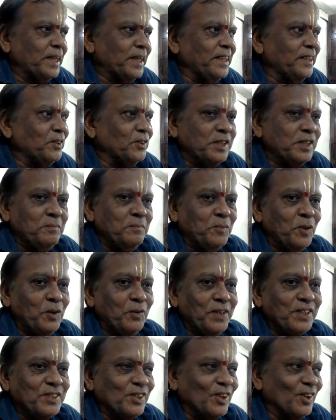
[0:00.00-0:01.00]
You see
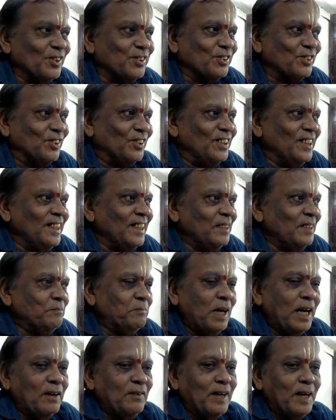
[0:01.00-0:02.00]
movies also,
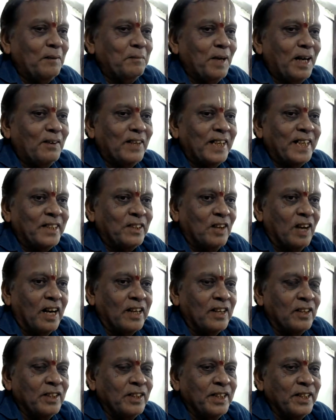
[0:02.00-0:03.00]
Baba, and God
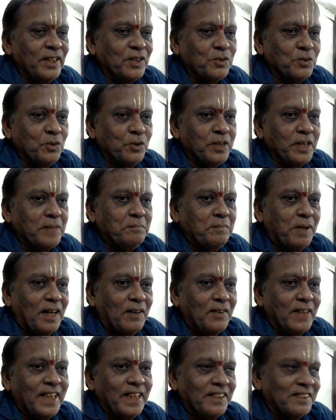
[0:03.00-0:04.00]
only knows who that
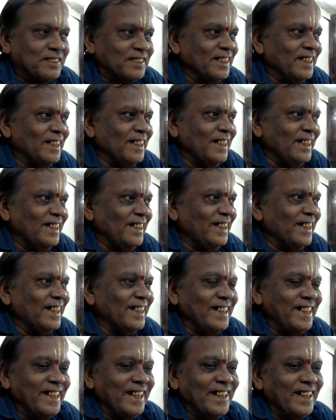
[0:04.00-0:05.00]
Baba is. Here in
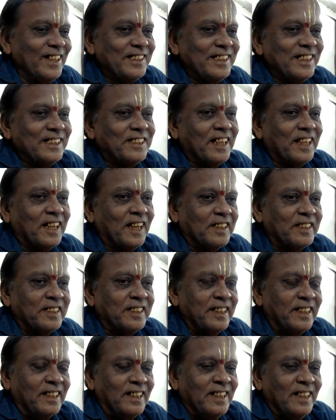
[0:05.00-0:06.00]
English, they say cousin.